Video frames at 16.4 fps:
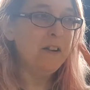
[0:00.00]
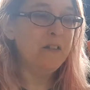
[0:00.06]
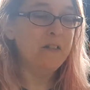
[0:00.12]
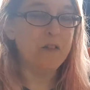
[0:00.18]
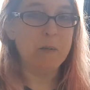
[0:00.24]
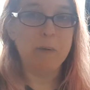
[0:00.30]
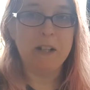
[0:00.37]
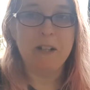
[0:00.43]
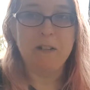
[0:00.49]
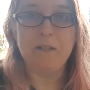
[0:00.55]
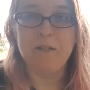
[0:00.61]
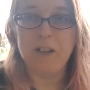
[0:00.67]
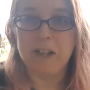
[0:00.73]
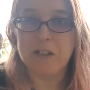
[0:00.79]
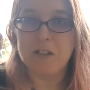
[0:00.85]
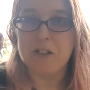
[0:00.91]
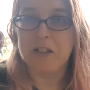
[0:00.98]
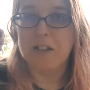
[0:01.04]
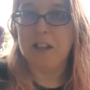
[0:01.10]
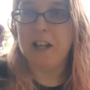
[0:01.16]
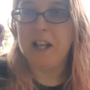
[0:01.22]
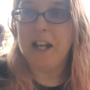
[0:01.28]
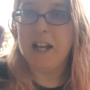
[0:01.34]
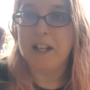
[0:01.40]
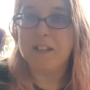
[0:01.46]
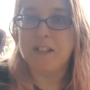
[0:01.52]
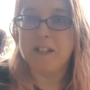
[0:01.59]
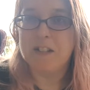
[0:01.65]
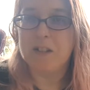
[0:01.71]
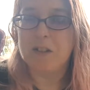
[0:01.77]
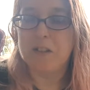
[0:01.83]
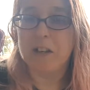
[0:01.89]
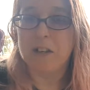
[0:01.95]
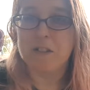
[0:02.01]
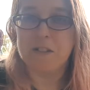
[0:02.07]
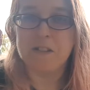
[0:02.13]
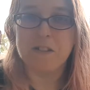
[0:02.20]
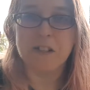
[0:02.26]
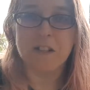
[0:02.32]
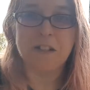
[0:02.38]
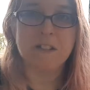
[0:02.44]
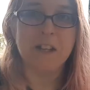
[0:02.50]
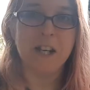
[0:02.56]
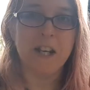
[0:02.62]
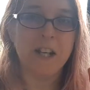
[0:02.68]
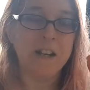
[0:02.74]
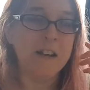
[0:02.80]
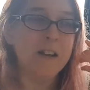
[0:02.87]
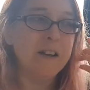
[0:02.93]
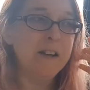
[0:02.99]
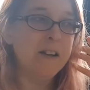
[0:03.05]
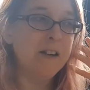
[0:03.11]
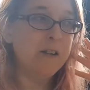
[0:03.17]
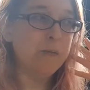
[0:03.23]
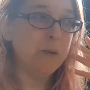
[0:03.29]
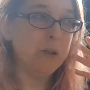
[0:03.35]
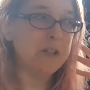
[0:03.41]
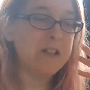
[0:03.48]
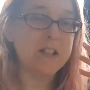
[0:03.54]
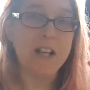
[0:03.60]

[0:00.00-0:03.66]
from an infection that I had in 2016, which has